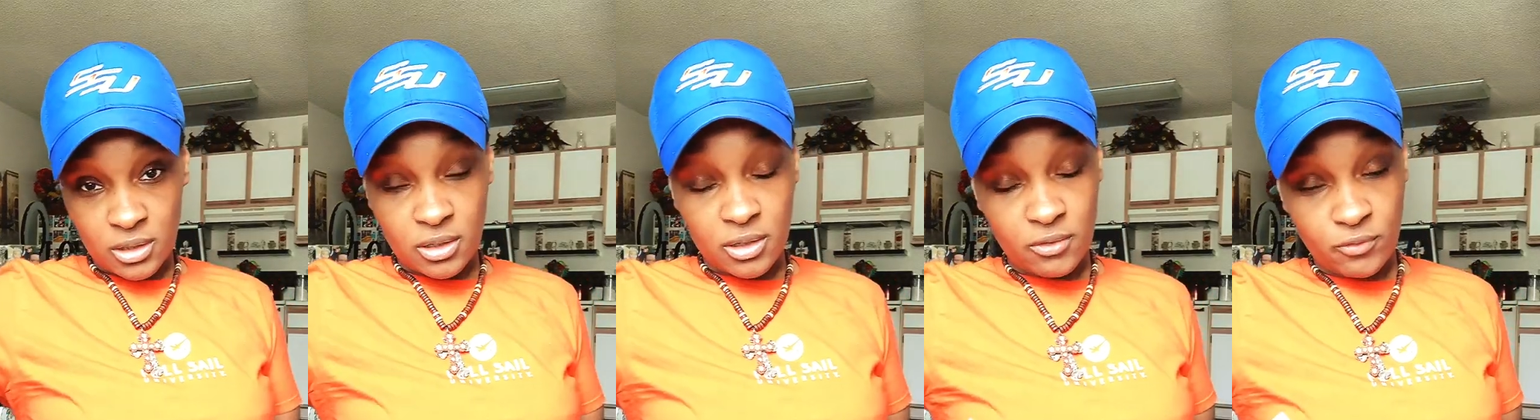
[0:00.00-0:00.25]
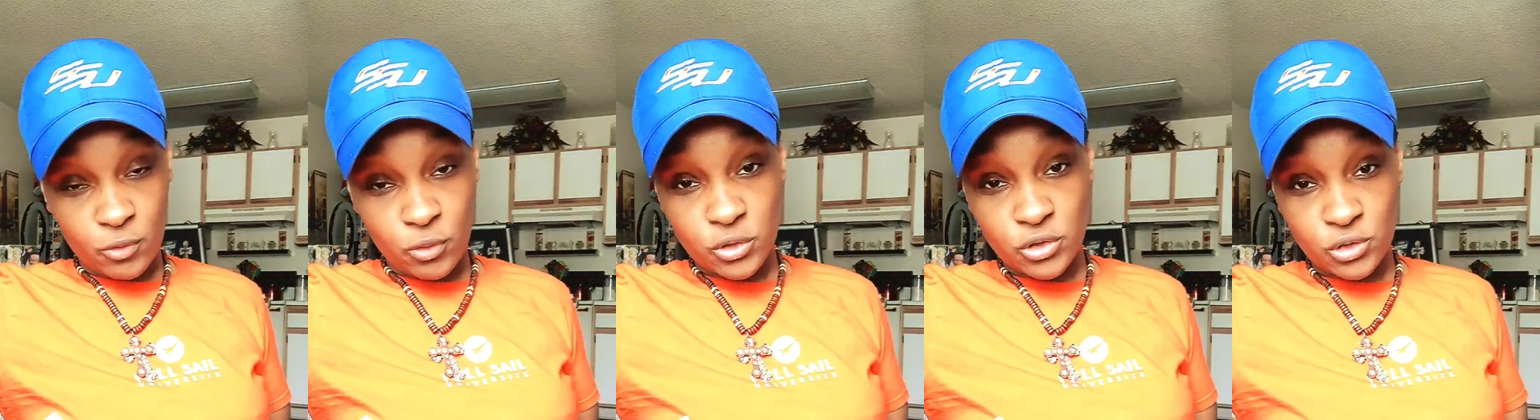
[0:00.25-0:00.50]

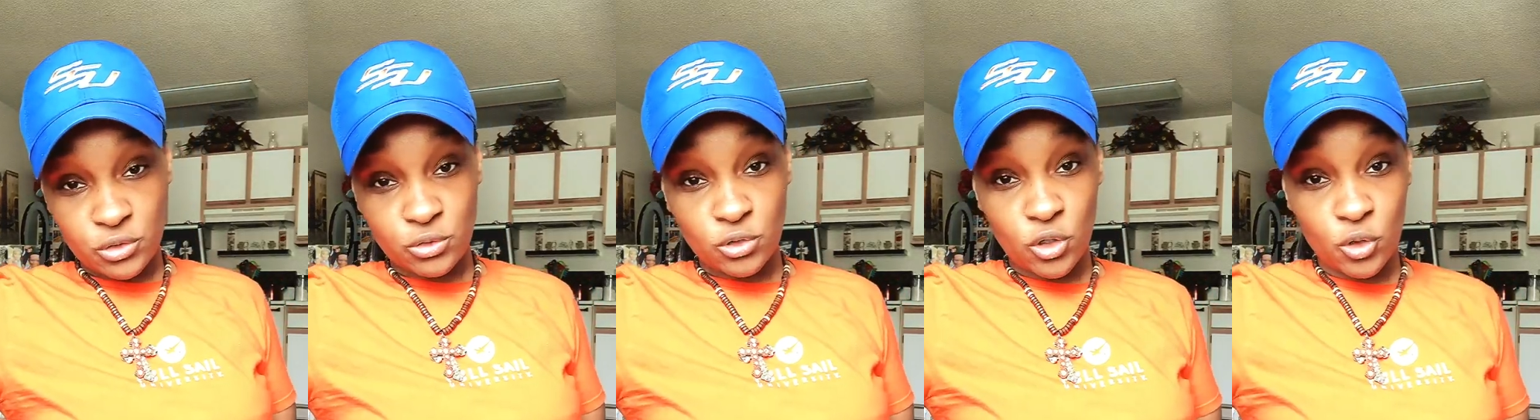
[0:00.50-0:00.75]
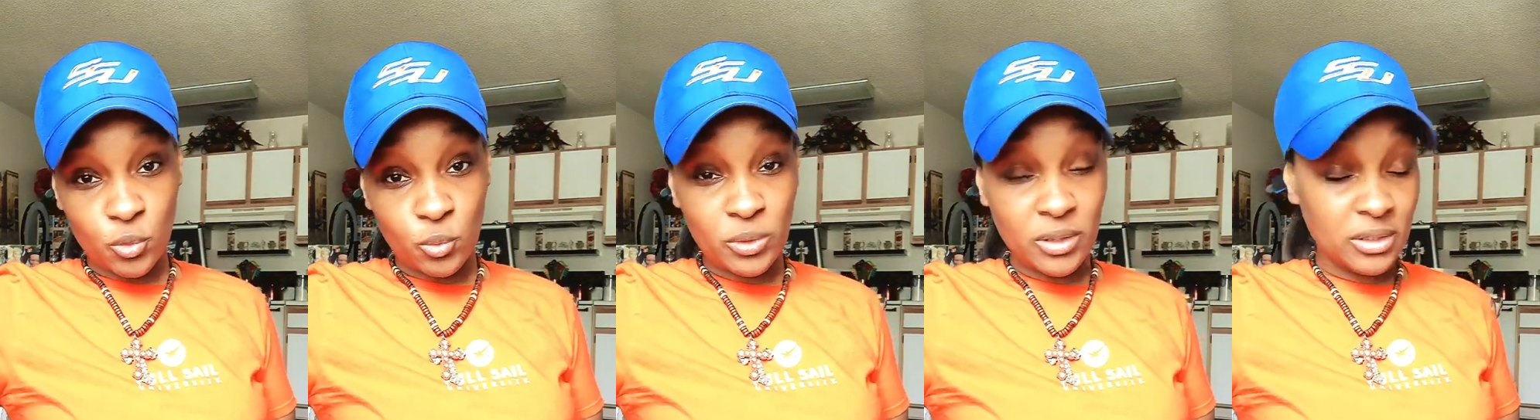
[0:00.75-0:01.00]
of course, you
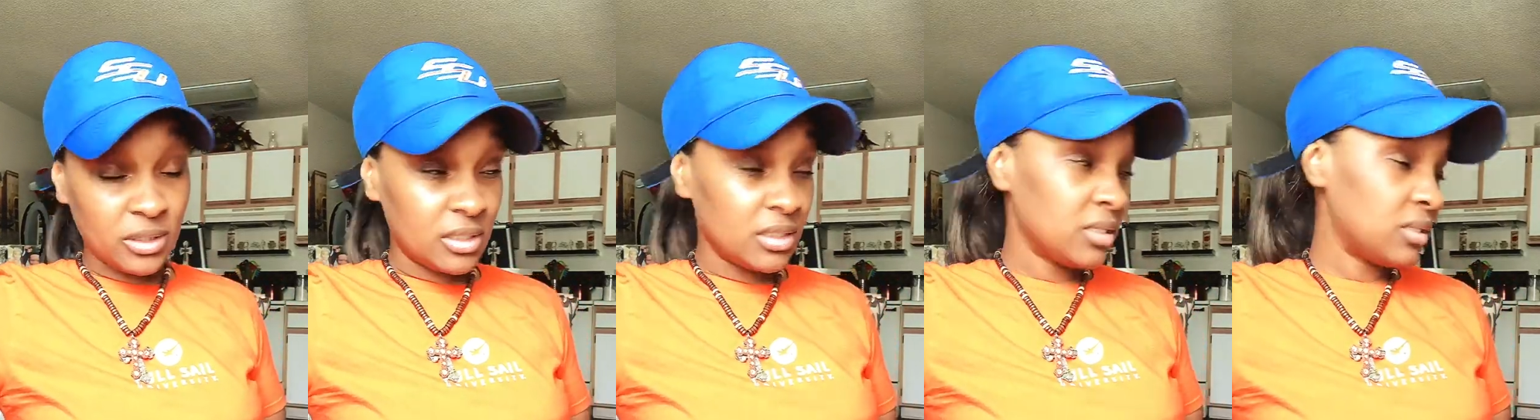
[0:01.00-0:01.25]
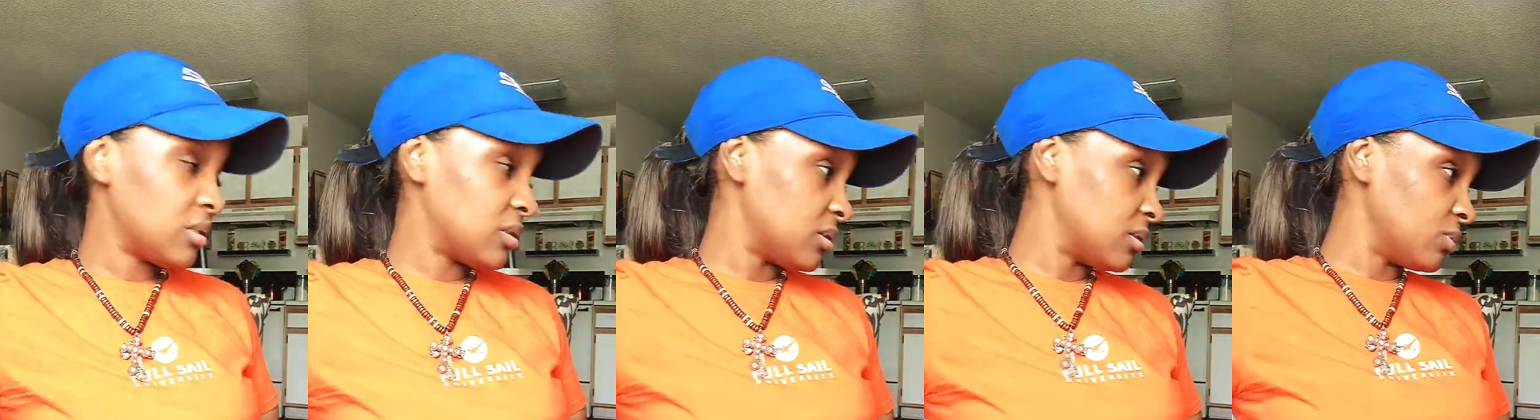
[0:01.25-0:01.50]
know, with
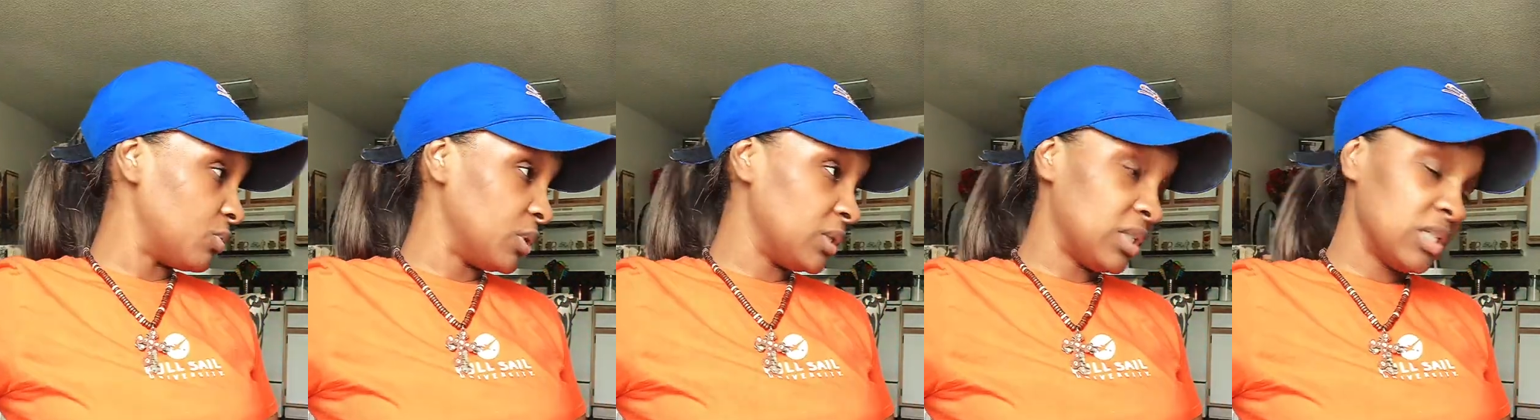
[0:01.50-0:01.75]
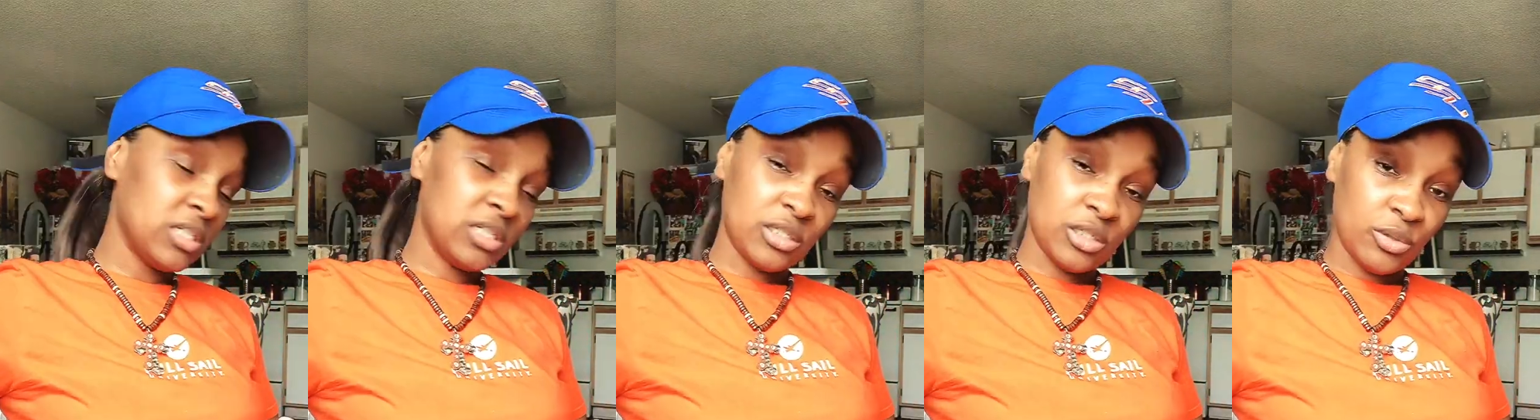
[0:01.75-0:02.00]
this
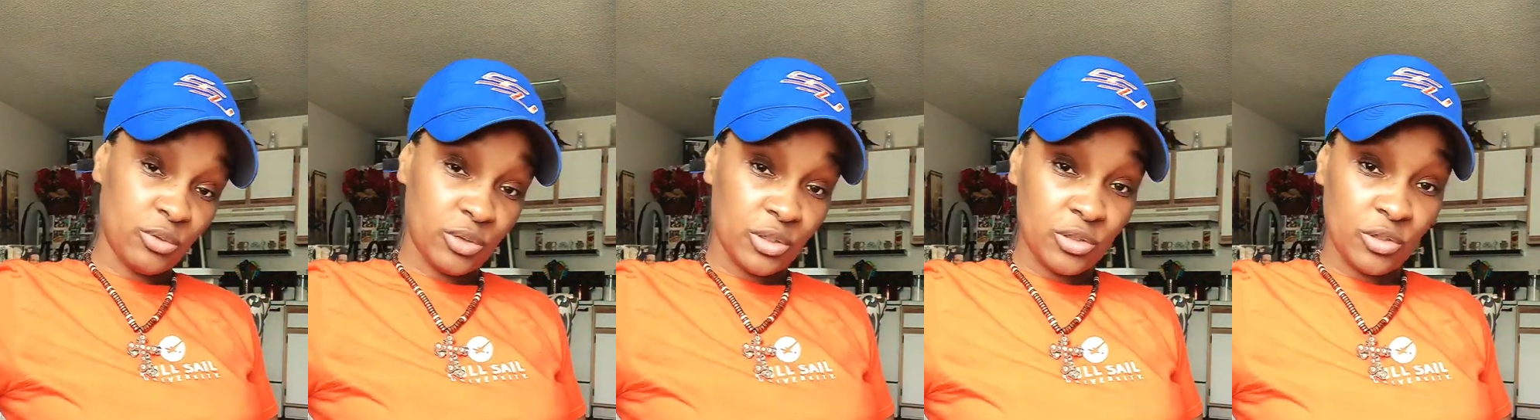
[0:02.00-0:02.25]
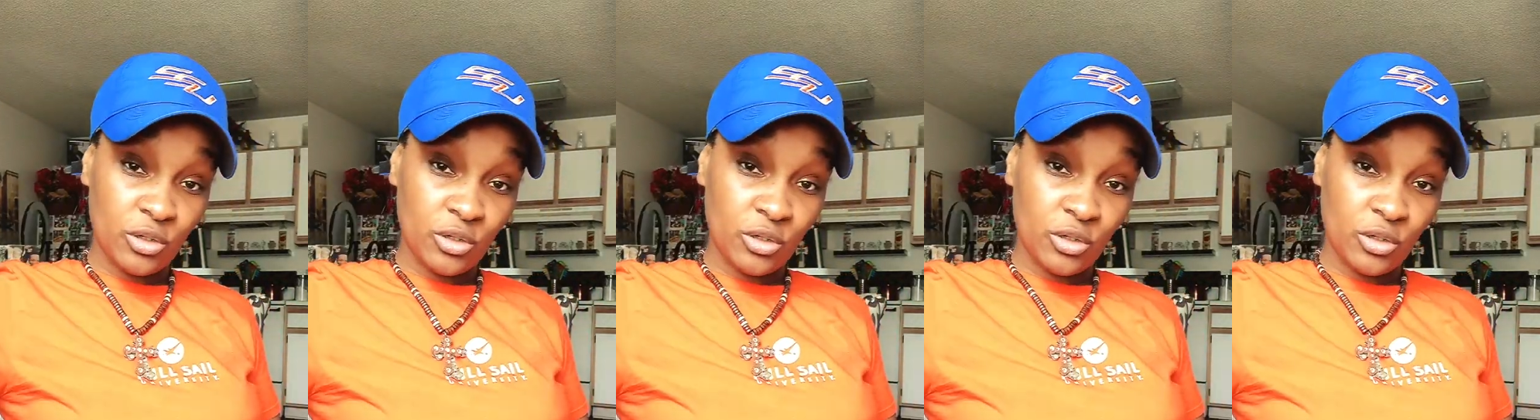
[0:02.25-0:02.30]
degree,